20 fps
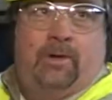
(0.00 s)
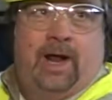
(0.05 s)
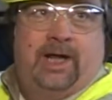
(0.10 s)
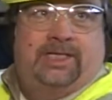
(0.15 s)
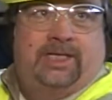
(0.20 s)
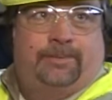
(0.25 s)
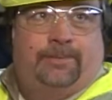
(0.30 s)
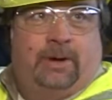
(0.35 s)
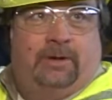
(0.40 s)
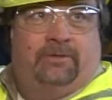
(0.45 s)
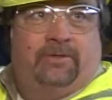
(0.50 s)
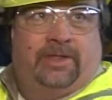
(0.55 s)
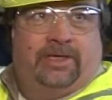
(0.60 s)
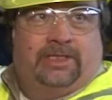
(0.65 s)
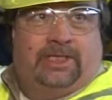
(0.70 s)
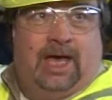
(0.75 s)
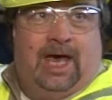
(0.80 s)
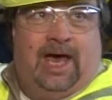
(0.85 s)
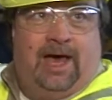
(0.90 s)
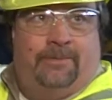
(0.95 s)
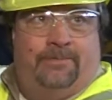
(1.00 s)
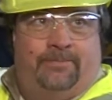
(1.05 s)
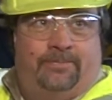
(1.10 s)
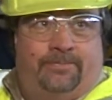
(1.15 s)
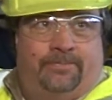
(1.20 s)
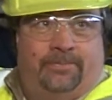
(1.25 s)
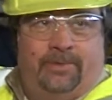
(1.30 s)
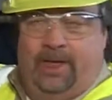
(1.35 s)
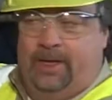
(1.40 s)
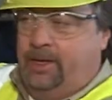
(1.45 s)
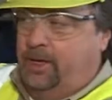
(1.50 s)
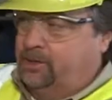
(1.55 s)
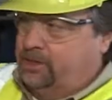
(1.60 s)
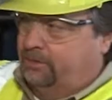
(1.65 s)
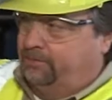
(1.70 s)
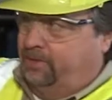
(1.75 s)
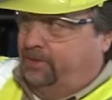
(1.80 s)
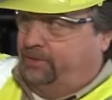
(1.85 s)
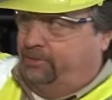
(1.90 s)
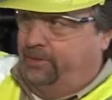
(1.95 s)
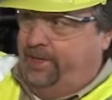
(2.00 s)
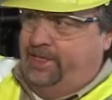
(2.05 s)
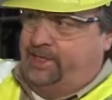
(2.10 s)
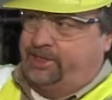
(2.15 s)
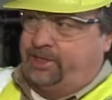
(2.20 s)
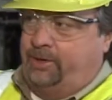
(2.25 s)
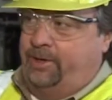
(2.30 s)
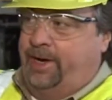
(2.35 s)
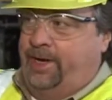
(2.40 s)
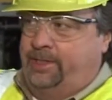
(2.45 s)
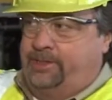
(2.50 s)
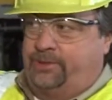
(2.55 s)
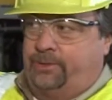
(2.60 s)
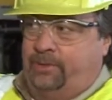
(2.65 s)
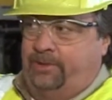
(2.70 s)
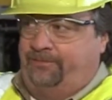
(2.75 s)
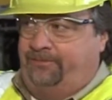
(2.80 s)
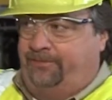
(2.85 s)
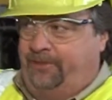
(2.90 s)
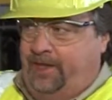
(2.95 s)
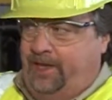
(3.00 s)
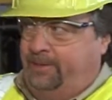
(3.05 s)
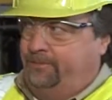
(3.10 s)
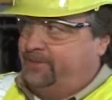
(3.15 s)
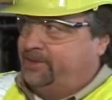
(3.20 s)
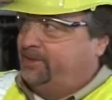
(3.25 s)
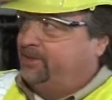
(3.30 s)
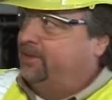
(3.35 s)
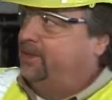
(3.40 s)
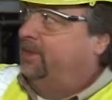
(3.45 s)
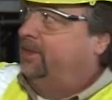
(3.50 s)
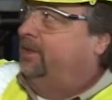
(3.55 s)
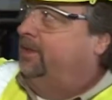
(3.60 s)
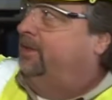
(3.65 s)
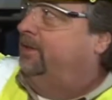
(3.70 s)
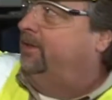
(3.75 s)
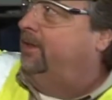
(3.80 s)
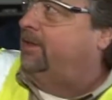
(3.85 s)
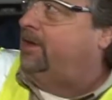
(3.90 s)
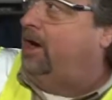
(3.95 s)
rides up over the top, it goes over three screens so it flips. The